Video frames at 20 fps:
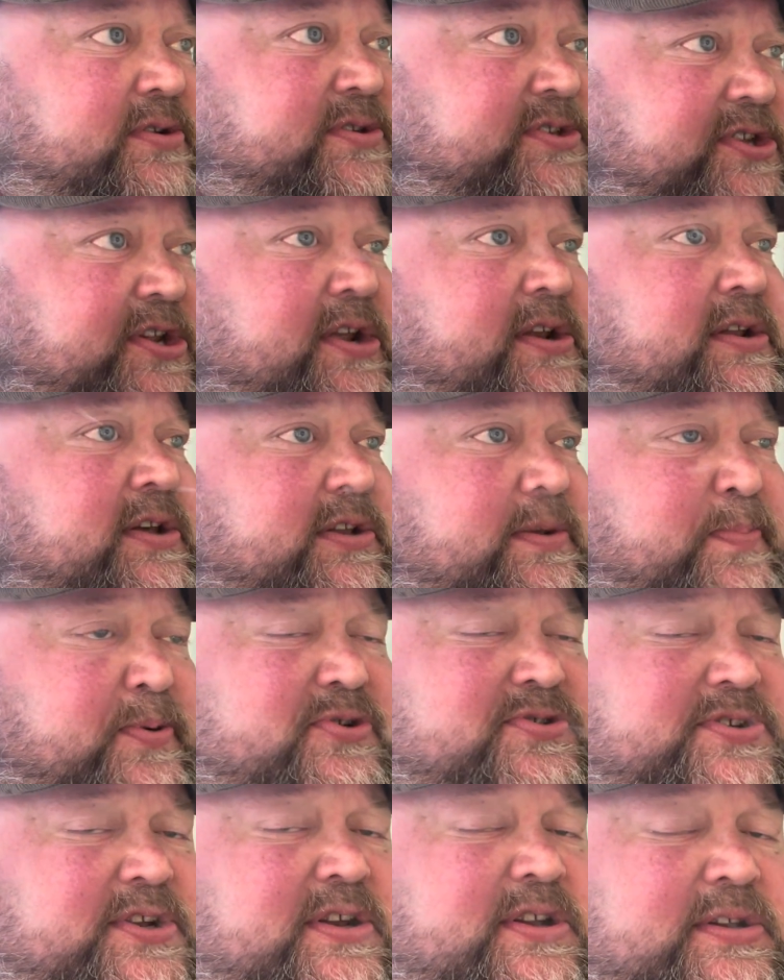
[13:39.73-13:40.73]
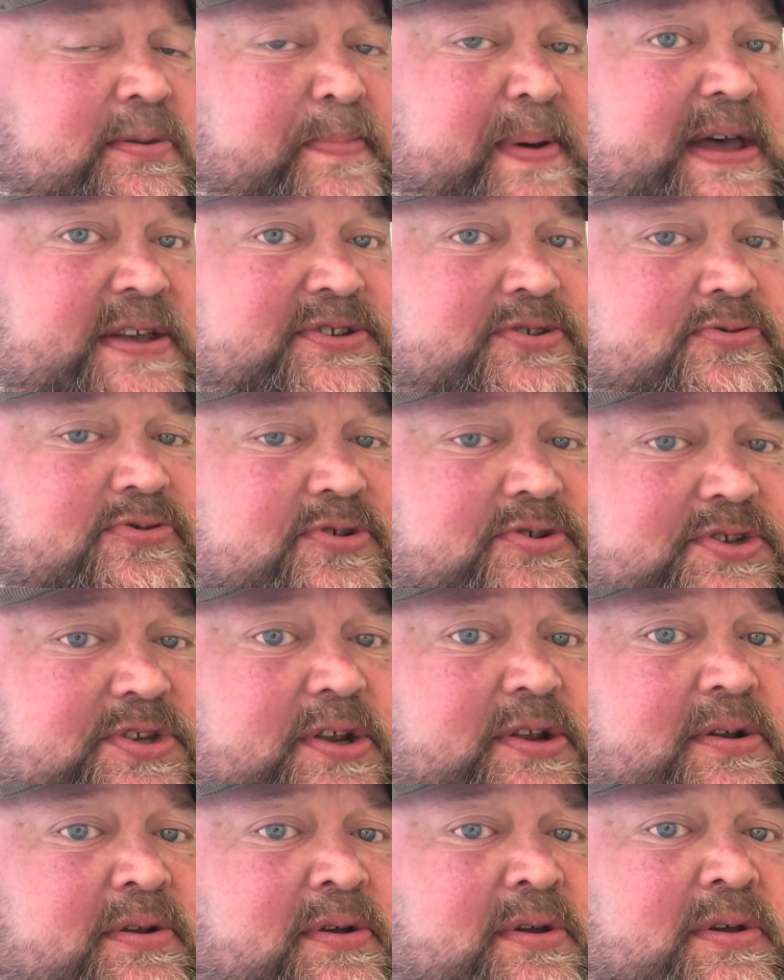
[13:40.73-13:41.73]
seat. And the person in the passenger
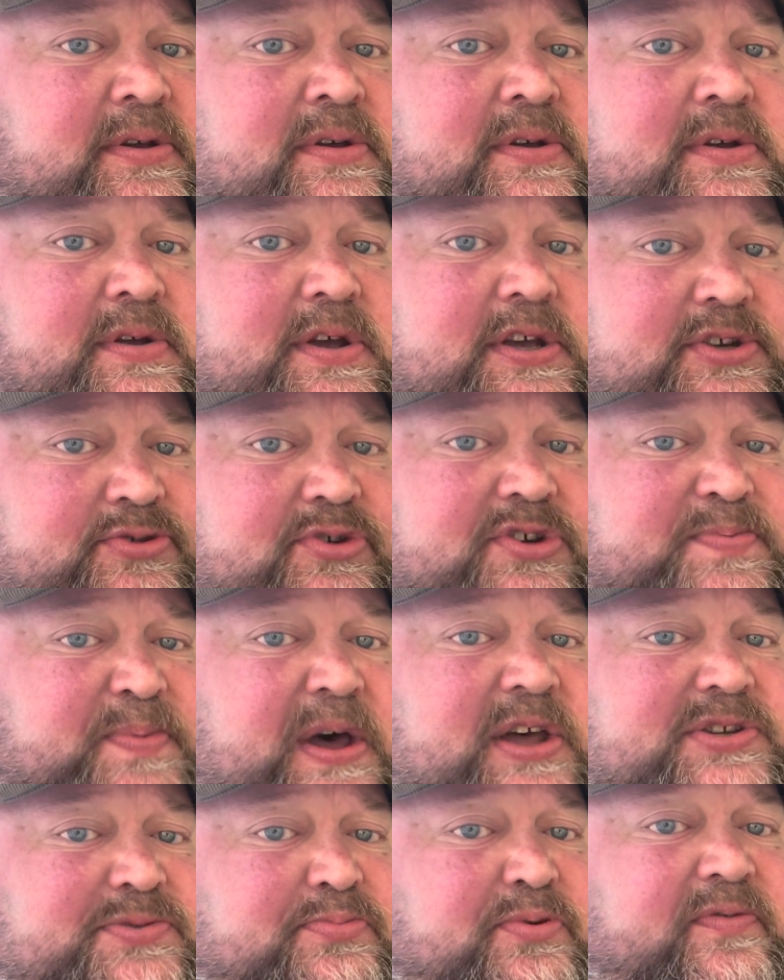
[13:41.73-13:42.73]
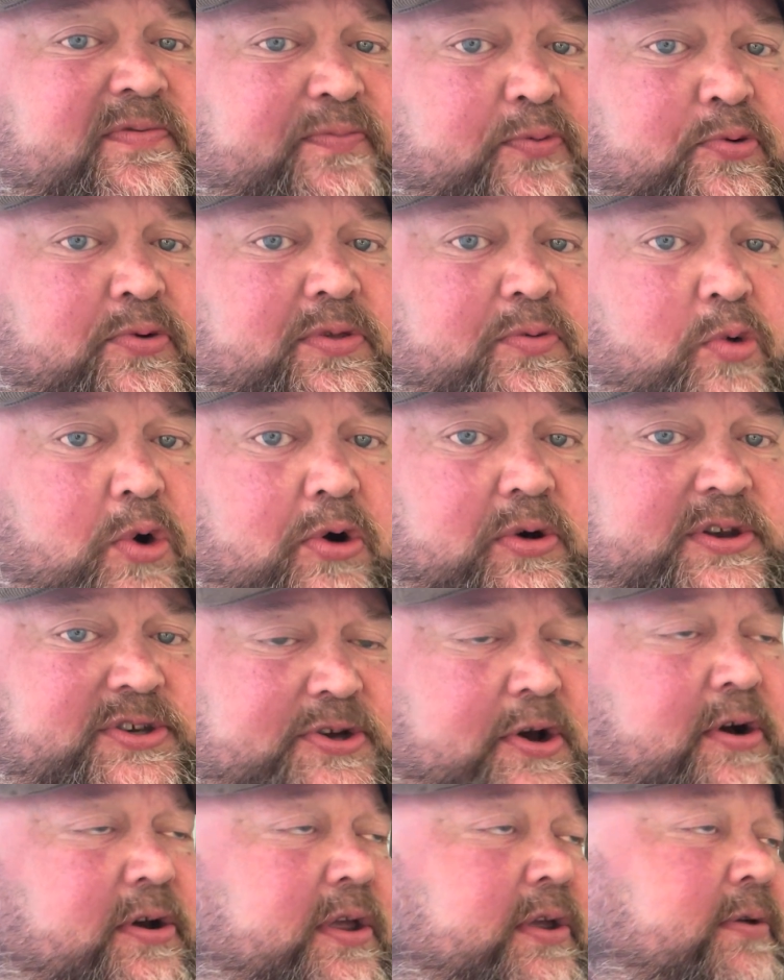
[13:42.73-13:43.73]
seat is responsible for the
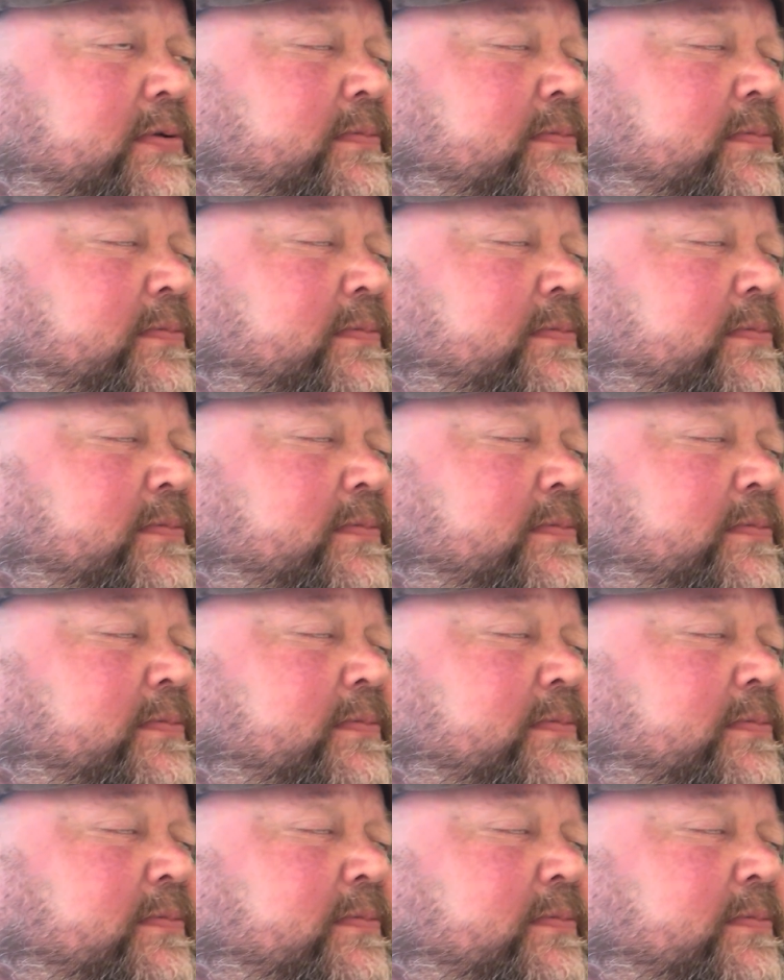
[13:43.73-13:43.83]
walkie-talkie.